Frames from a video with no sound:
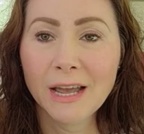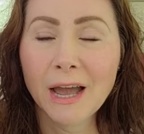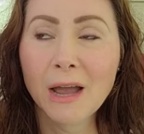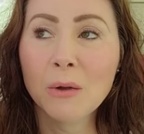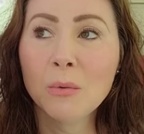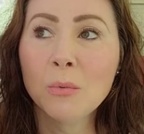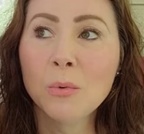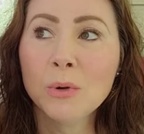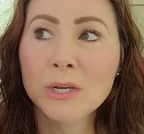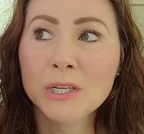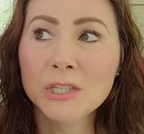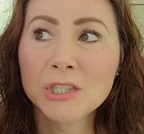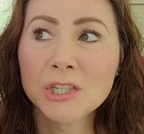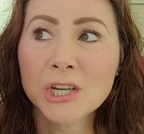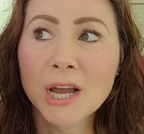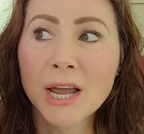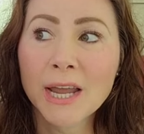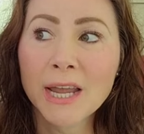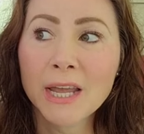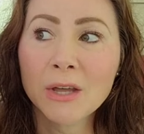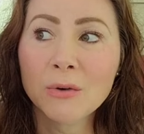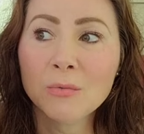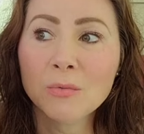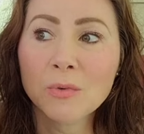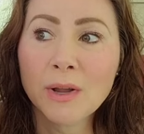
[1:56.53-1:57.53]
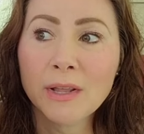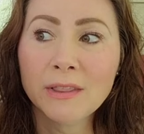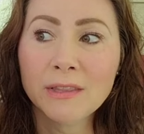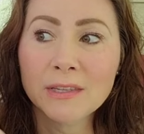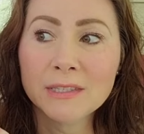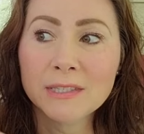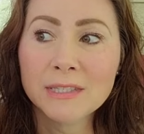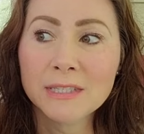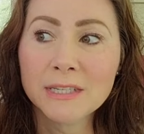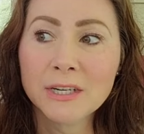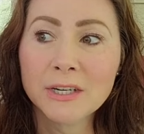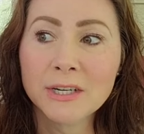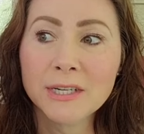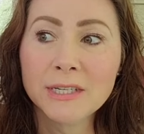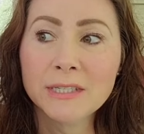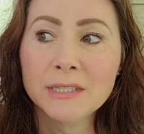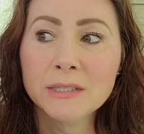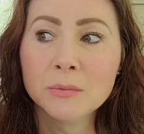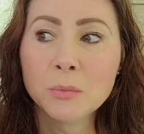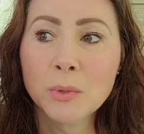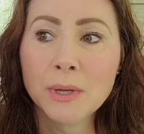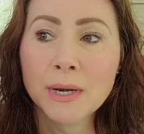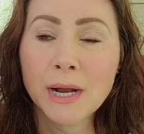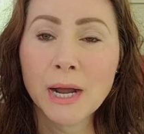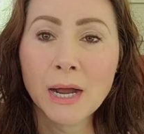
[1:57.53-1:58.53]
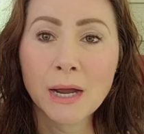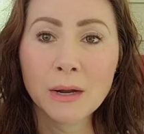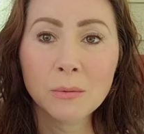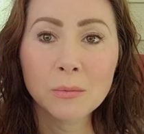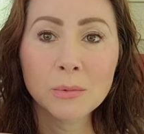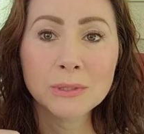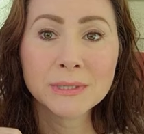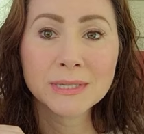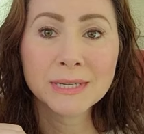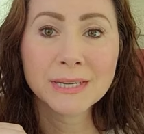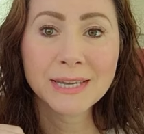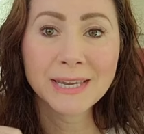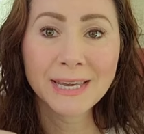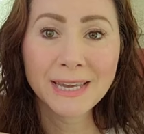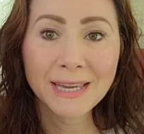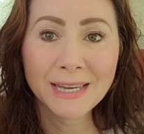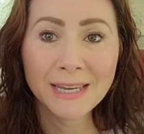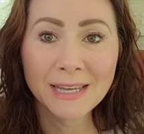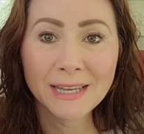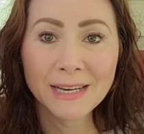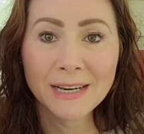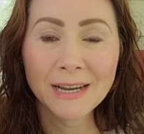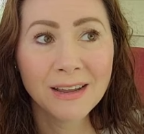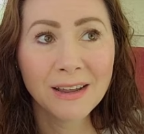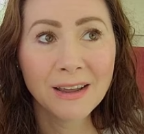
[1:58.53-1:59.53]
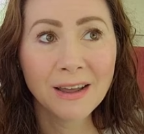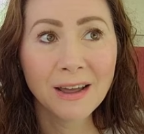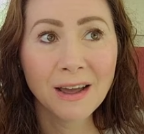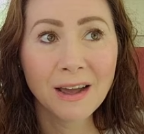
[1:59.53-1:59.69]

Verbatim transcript: I wish I had read this series when I was a kid.